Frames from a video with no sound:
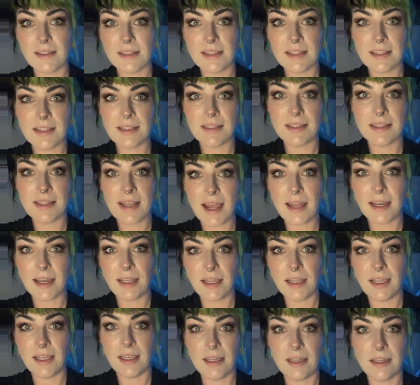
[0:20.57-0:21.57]

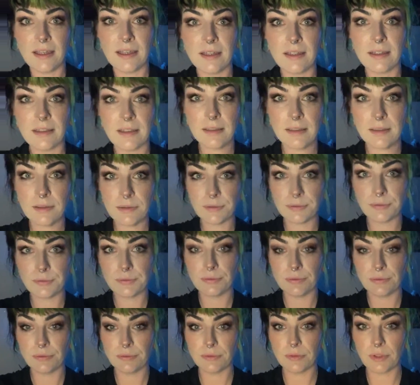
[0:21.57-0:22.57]
Zaddy.
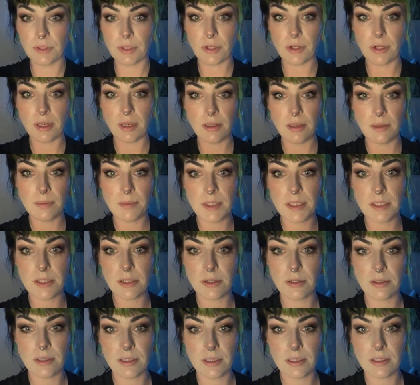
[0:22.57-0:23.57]
All right, let me
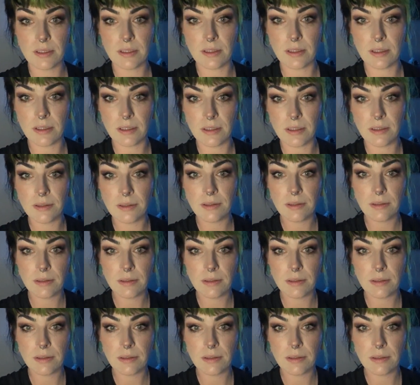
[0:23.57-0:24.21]
turn this on.